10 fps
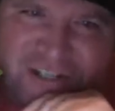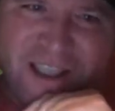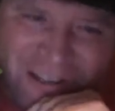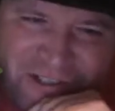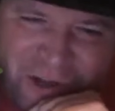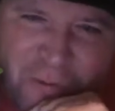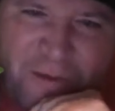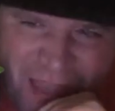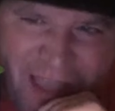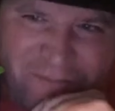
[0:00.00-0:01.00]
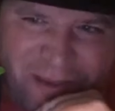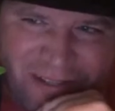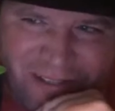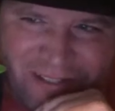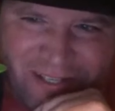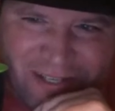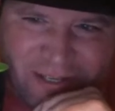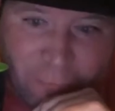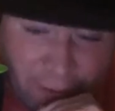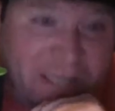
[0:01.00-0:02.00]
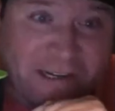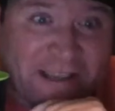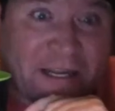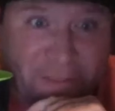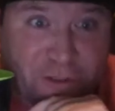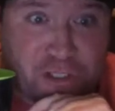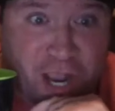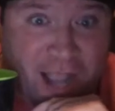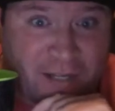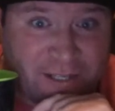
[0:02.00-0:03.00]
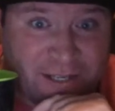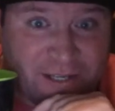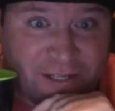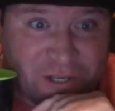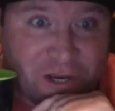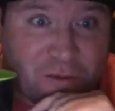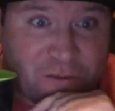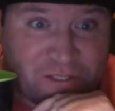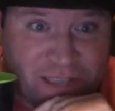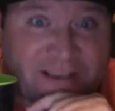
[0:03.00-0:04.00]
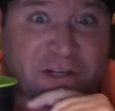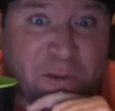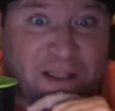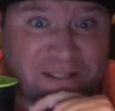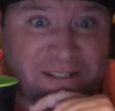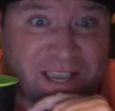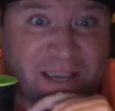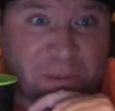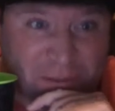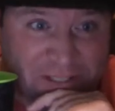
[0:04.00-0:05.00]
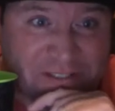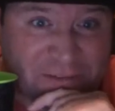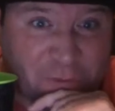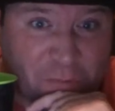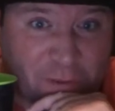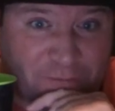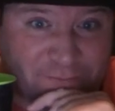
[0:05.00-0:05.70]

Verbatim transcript: and you know what that means. We need to take another shot. So, Sega, go ahead and say ballistic for me.